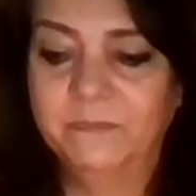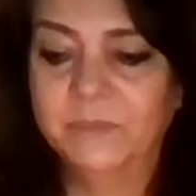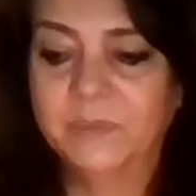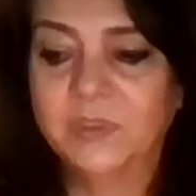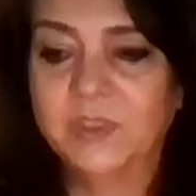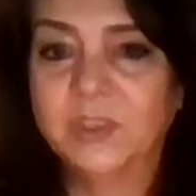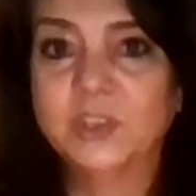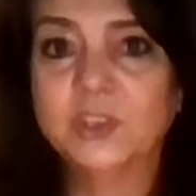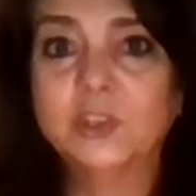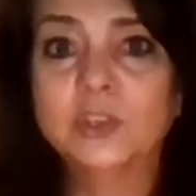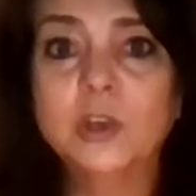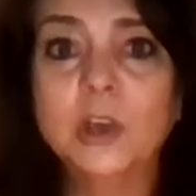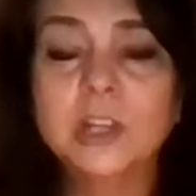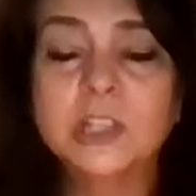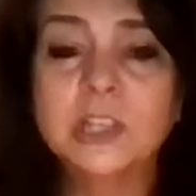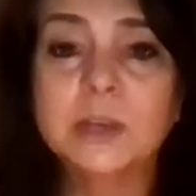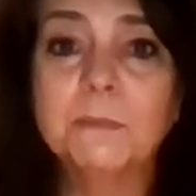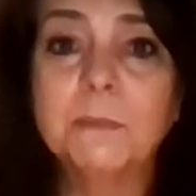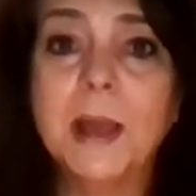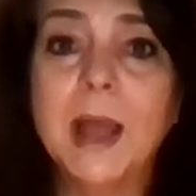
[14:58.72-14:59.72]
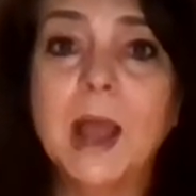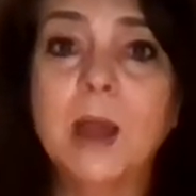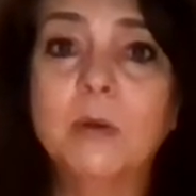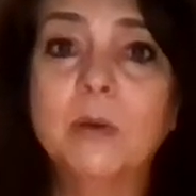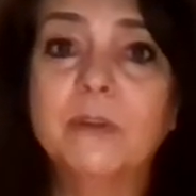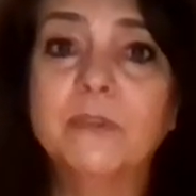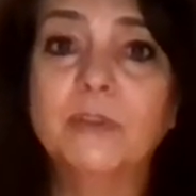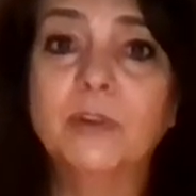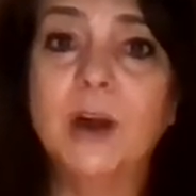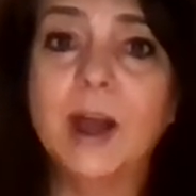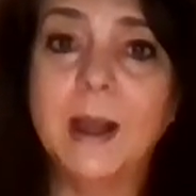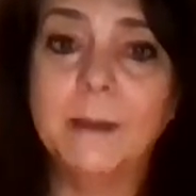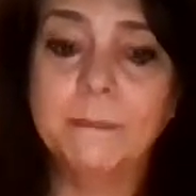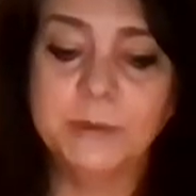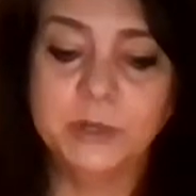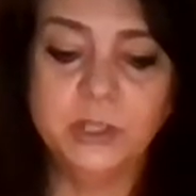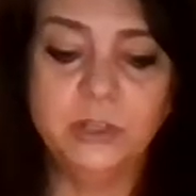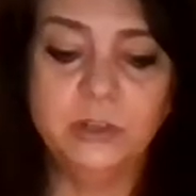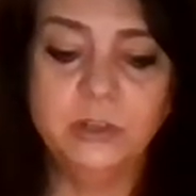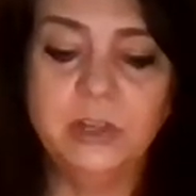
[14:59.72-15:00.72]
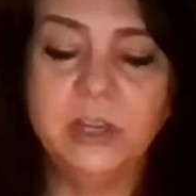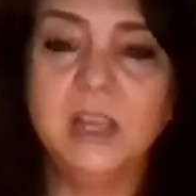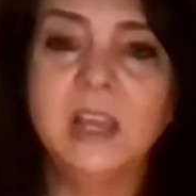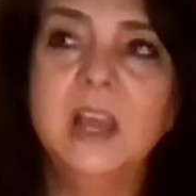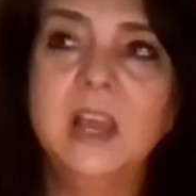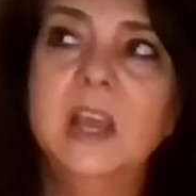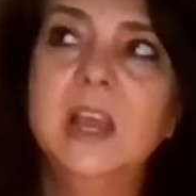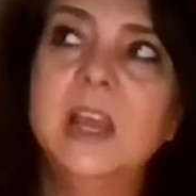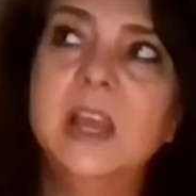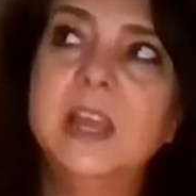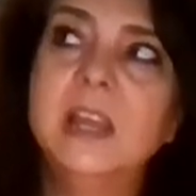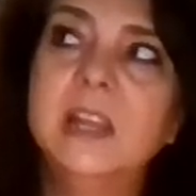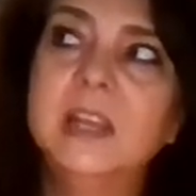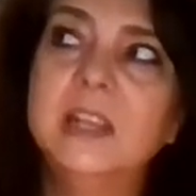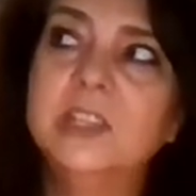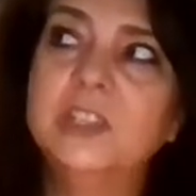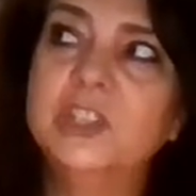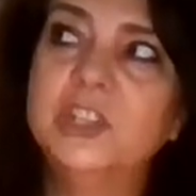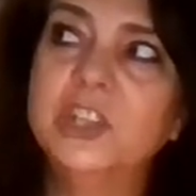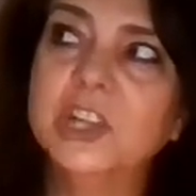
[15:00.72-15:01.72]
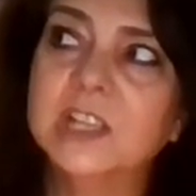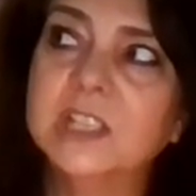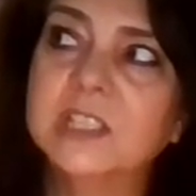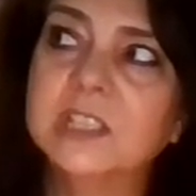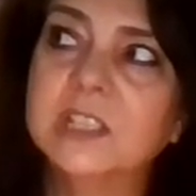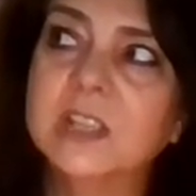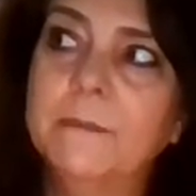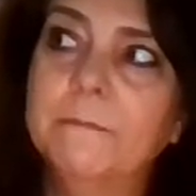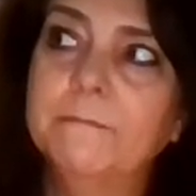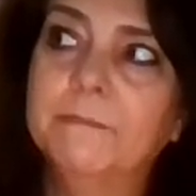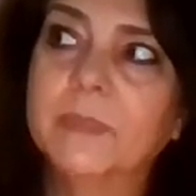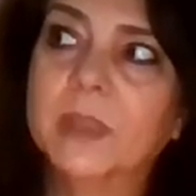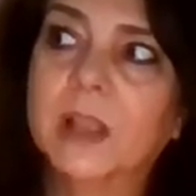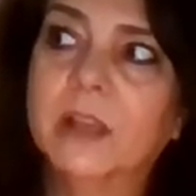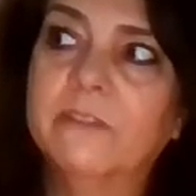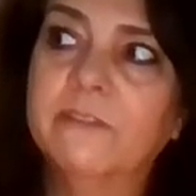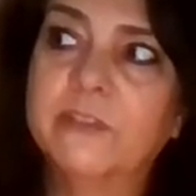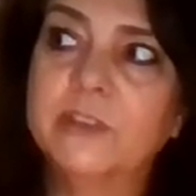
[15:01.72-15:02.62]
such a powerful opportunity. It is just, for